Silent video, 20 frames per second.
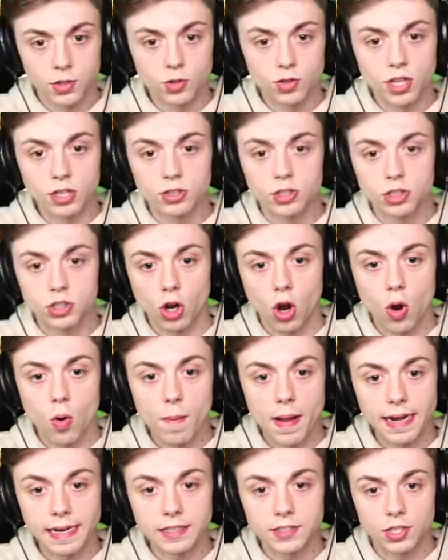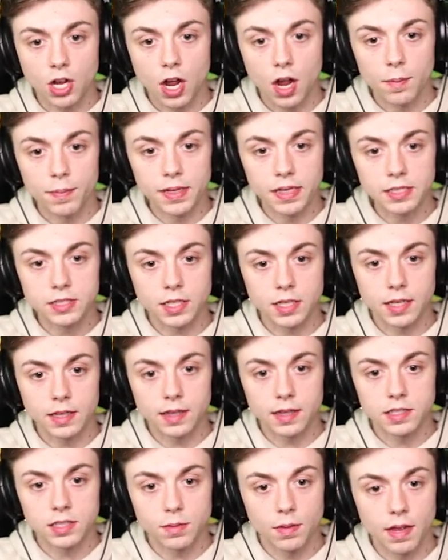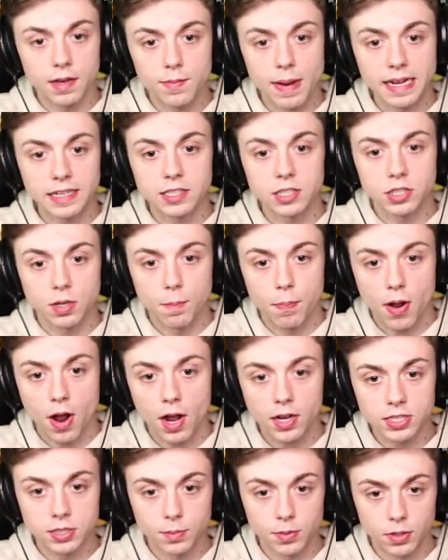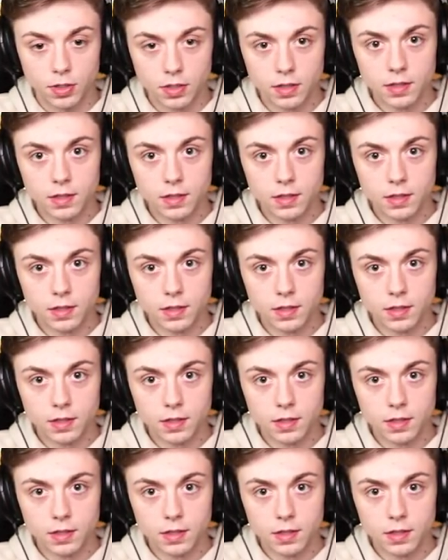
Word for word: Dude, there's so many zombies. It's, it makes this impossible.